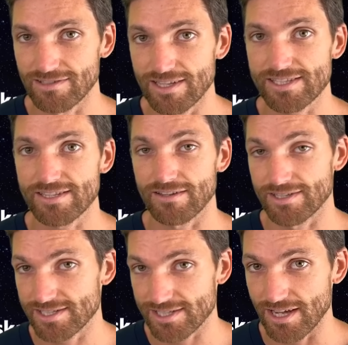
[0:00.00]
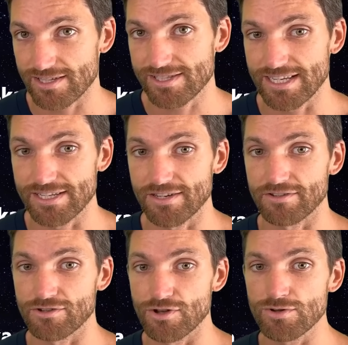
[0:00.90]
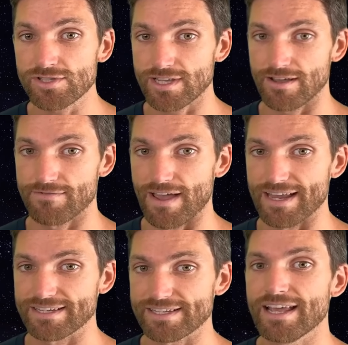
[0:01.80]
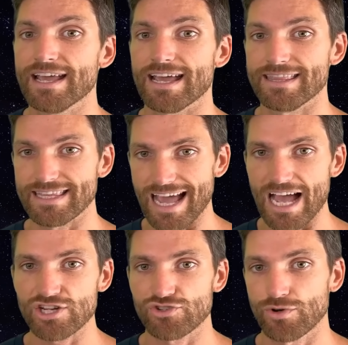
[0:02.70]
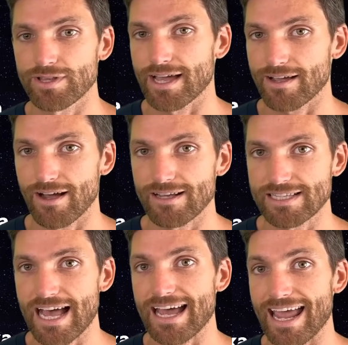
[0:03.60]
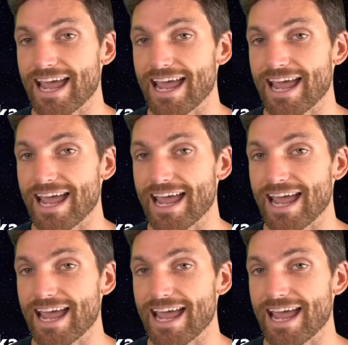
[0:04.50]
let's discuss the Tunguska event and the asteroid that caused that,